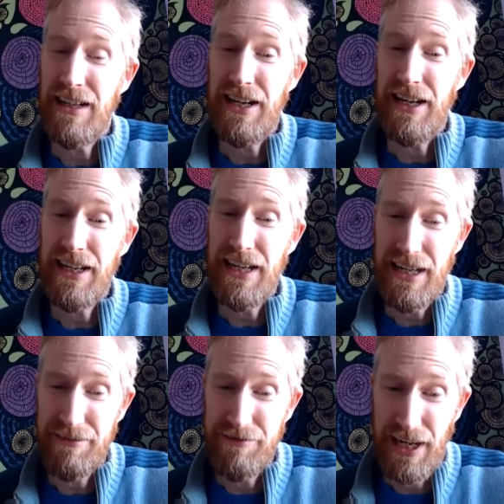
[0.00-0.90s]
I
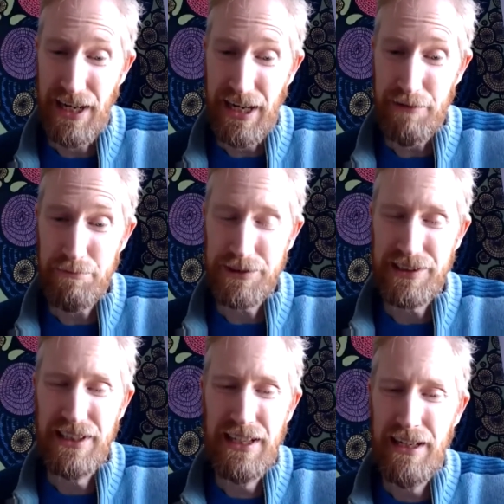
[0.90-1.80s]
have helped
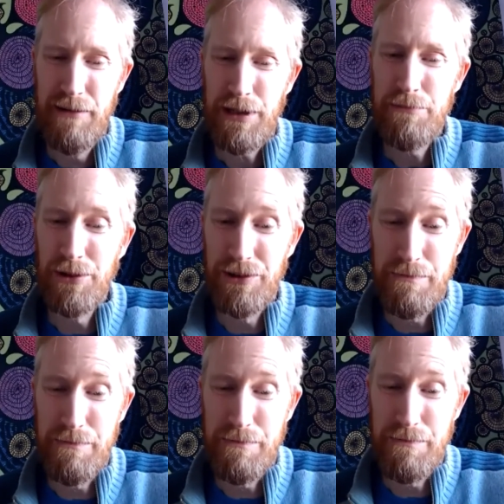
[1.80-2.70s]
people
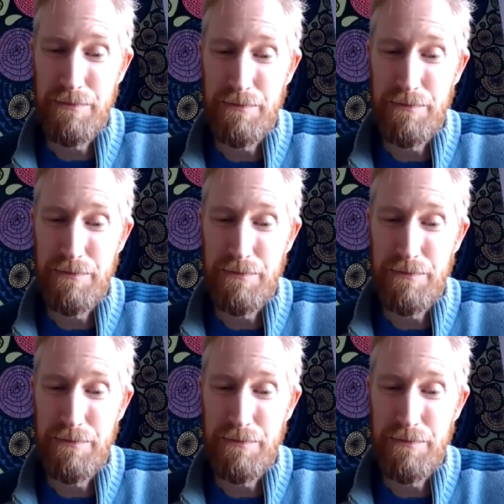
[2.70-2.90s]
remote.